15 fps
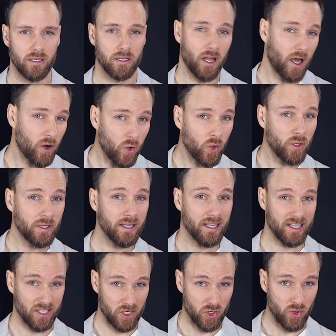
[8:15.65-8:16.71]
Not only
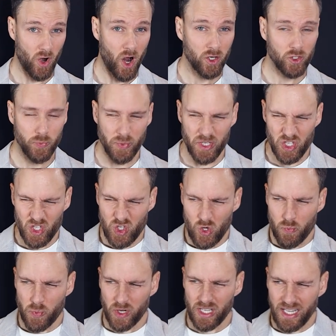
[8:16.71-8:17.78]
is it wrong to be
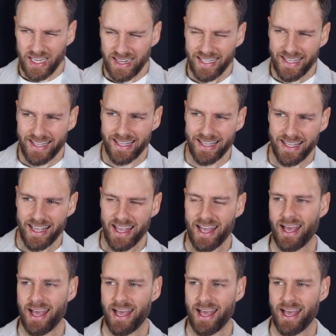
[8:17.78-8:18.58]
super clingy